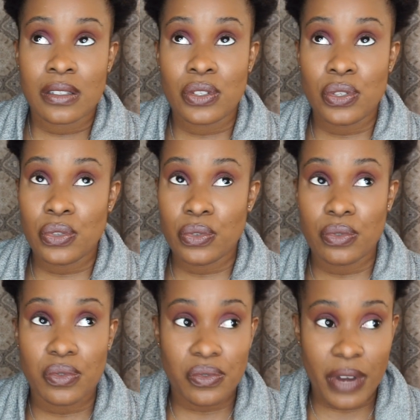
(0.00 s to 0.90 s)
to
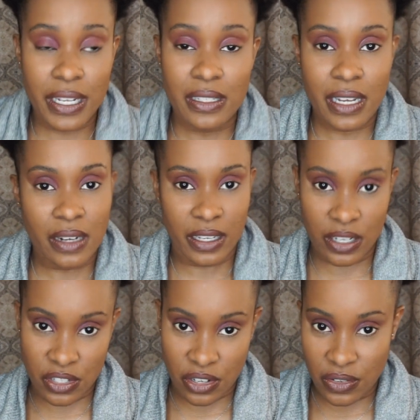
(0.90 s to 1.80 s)
write it down, get
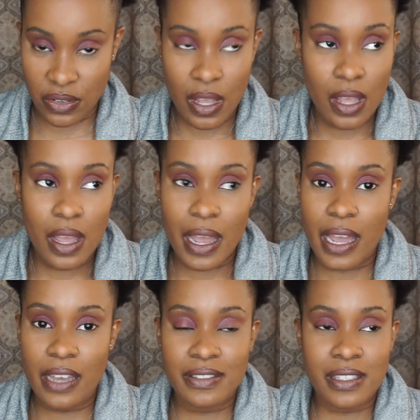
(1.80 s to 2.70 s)
a journal.
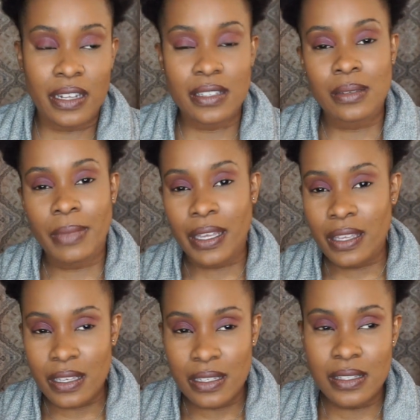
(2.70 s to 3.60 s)
I've said it to my
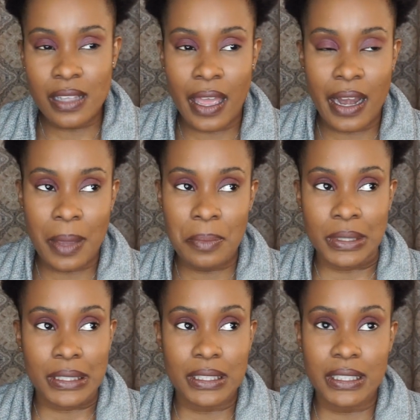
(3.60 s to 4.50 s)
kids, and I
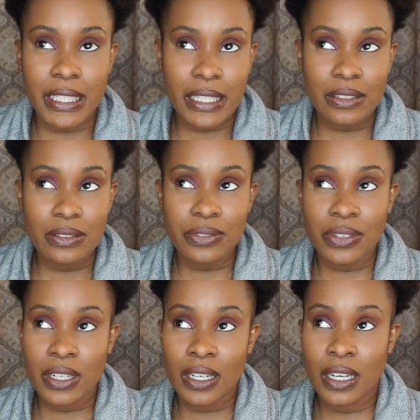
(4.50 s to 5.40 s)
believe,
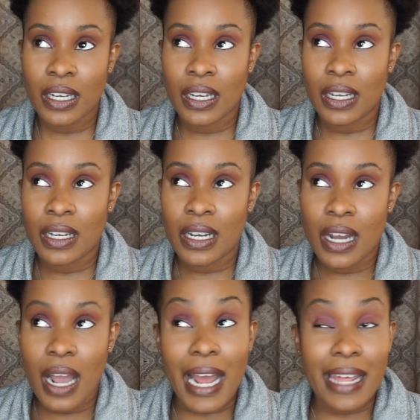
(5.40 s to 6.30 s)

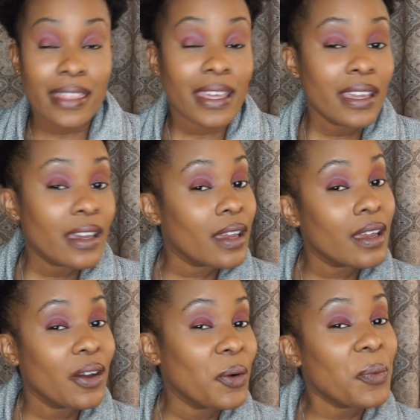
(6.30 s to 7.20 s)
I think,
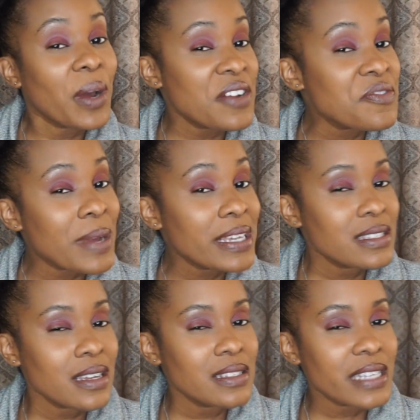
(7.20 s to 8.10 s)
one of my
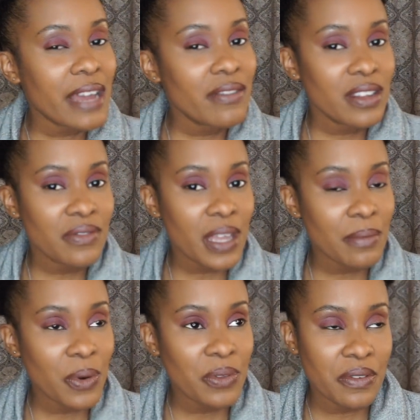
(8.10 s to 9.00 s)
sons have it, if not
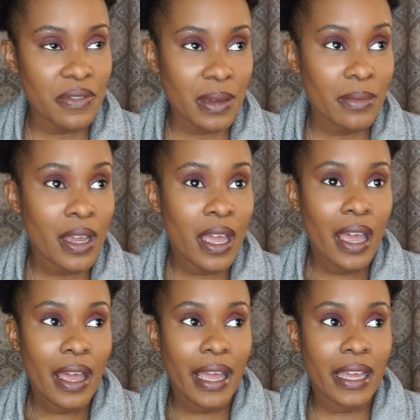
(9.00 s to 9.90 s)
both of them.
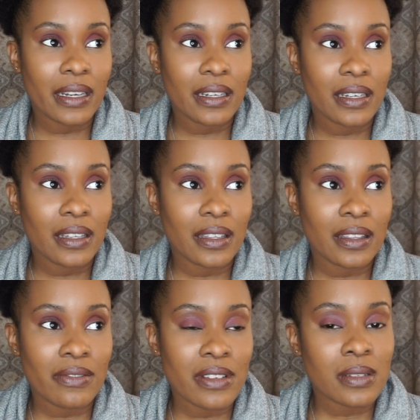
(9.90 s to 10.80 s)
And
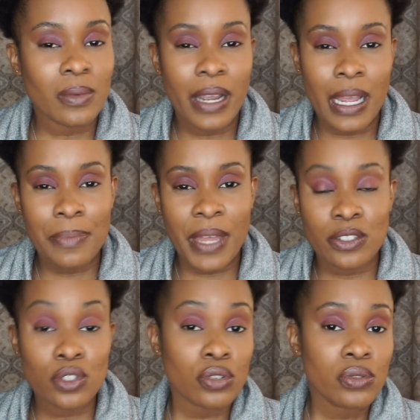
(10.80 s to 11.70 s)
the reason why I'm
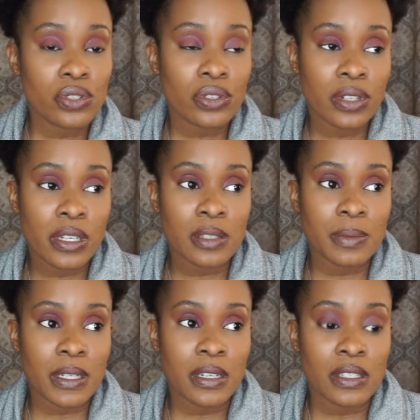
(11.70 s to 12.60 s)
not too sure is
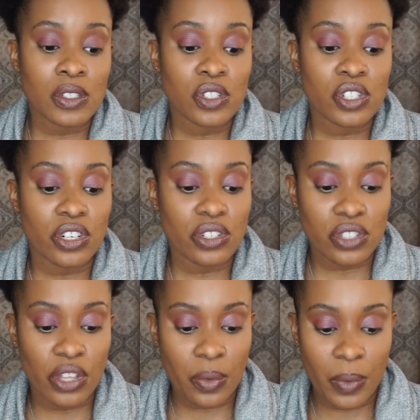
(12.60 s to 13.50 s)
because journals
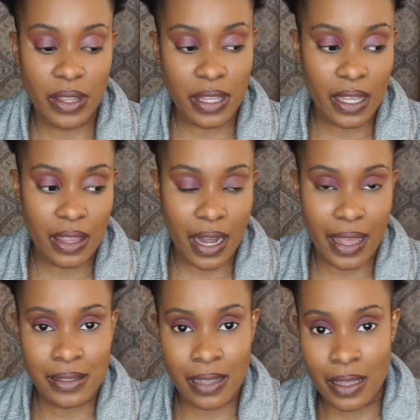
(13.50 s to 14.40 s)
are the one thing that
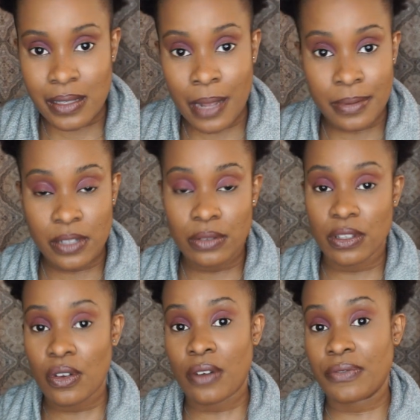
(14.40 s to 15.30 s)
I say is
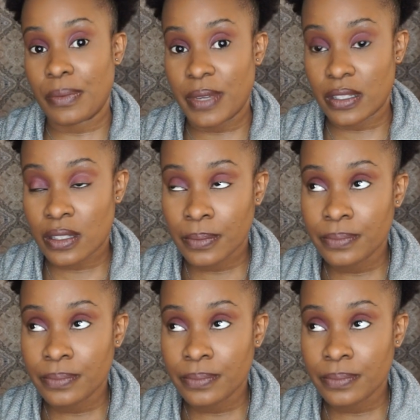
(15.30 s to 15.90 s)
absolutely off limits.